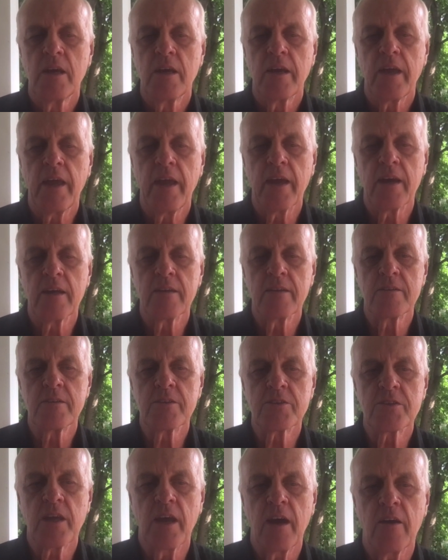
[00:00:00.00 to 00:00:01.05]
and the
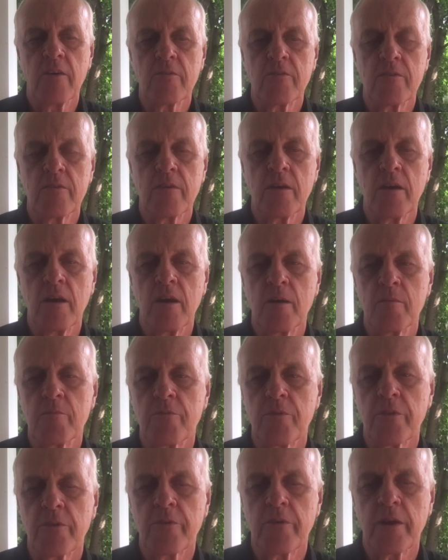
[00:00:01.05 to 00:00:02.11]
discount um,
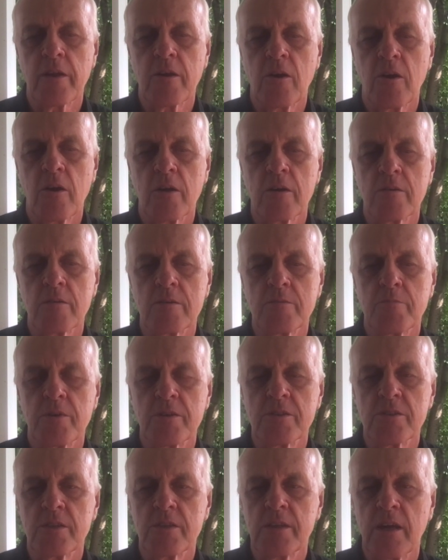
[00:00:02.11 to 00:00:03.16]
for the credit card
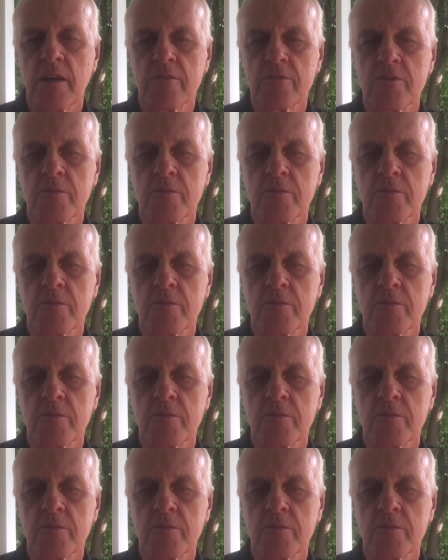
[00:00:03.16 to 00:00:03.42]
brings it down to